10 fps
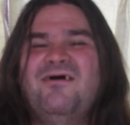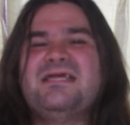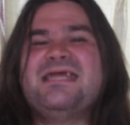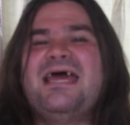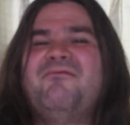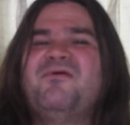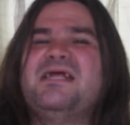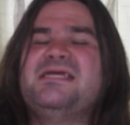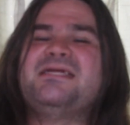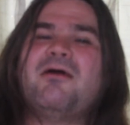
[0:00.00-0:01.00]
that a
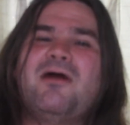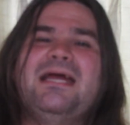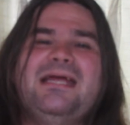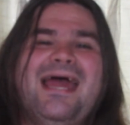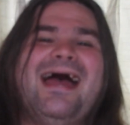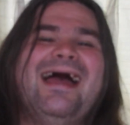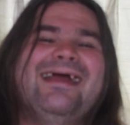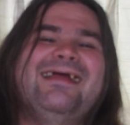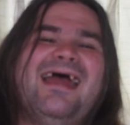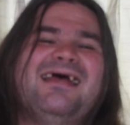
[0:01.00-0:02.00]
funny story? Yeah,
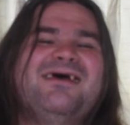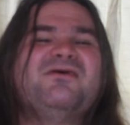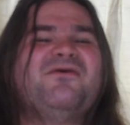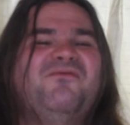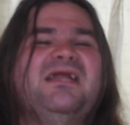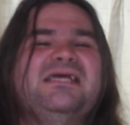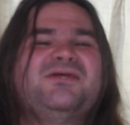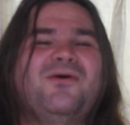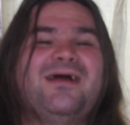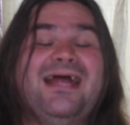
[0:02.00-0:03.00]
that was a funny
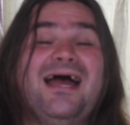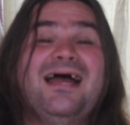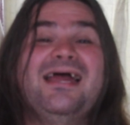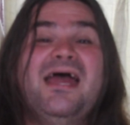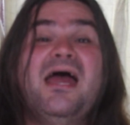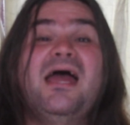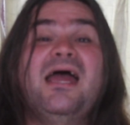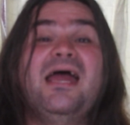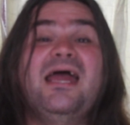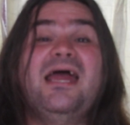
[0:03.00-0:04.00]
story, huh?
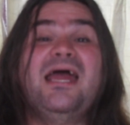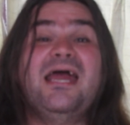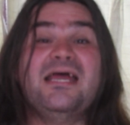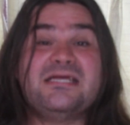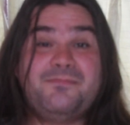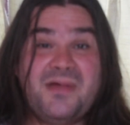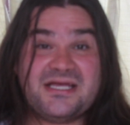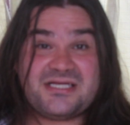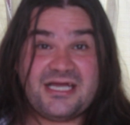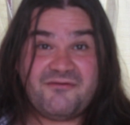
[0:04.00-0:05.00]

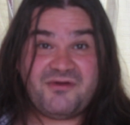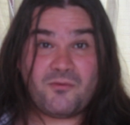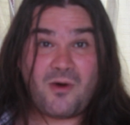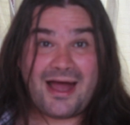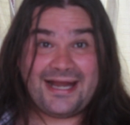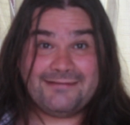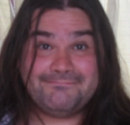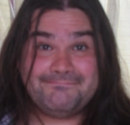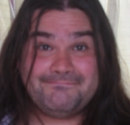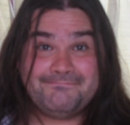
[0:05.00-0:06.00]
Especially if you're white.
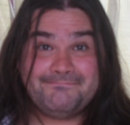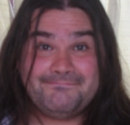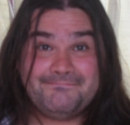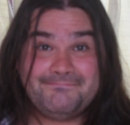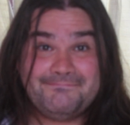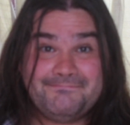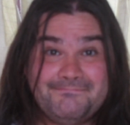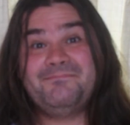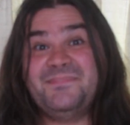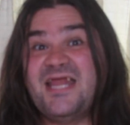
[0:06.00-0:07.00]

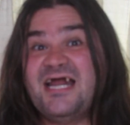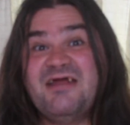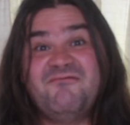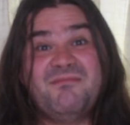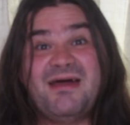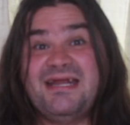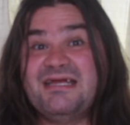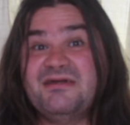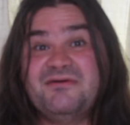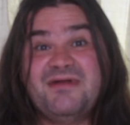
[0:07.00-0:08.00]
Not everybody
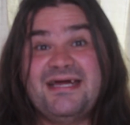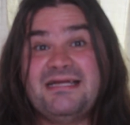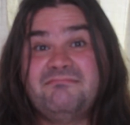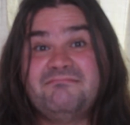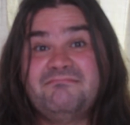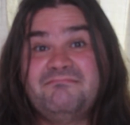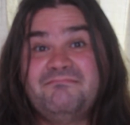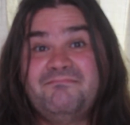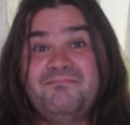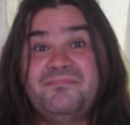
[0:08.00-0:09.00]
can do that.
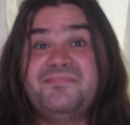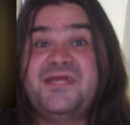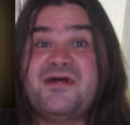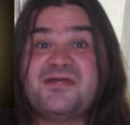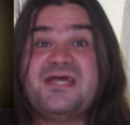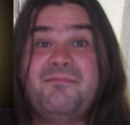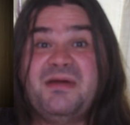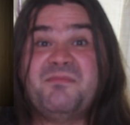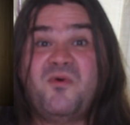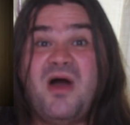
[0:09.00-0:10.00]
There are some
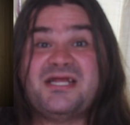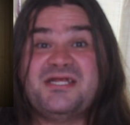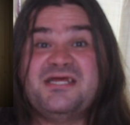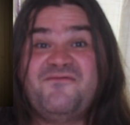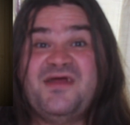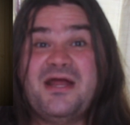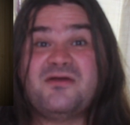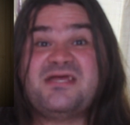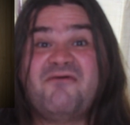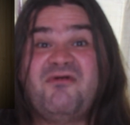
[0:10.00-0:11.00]
people watching this video
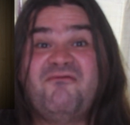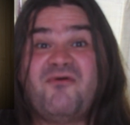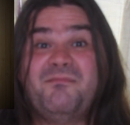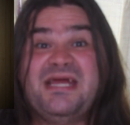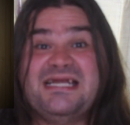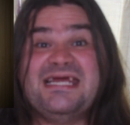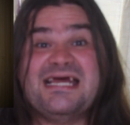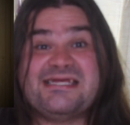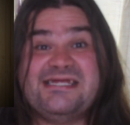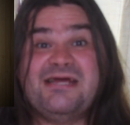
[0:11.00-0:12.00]
suffering from
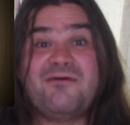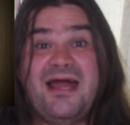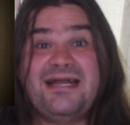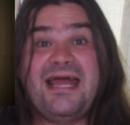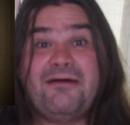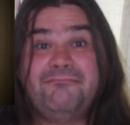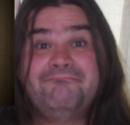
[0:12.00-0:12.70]
PTSD right now.